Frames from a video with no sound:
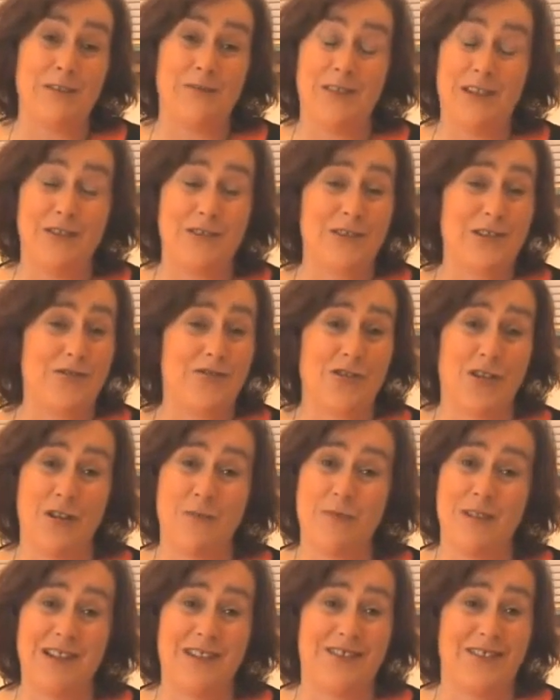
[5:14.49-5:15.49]
If you look at
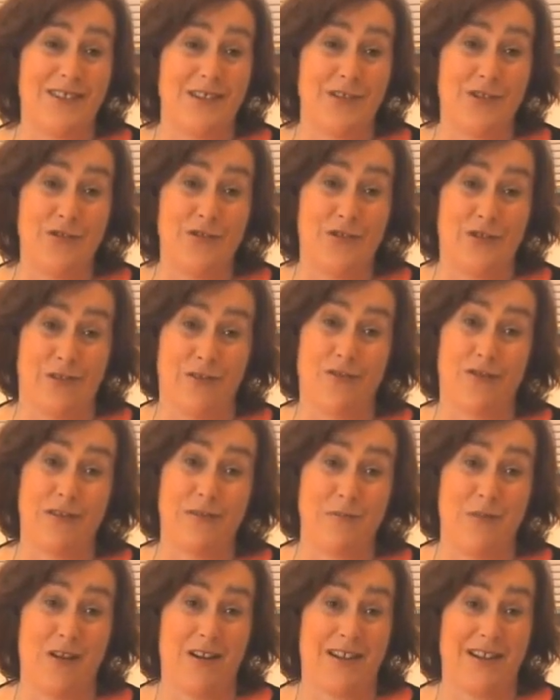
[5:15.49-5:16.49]
Germany, it's a huge
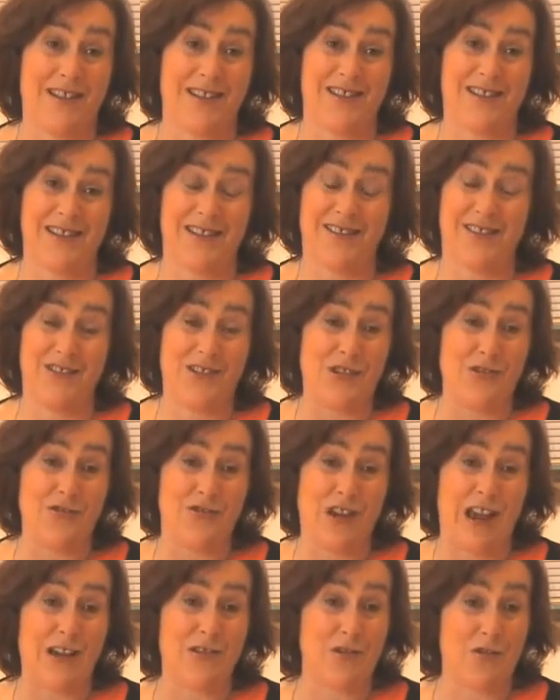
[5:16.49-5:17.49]
source market, it's a
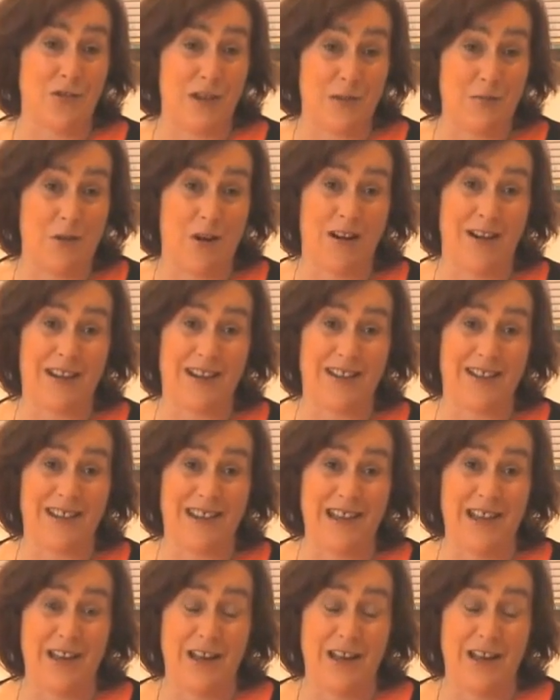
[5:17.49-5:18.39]
huge outgoing market.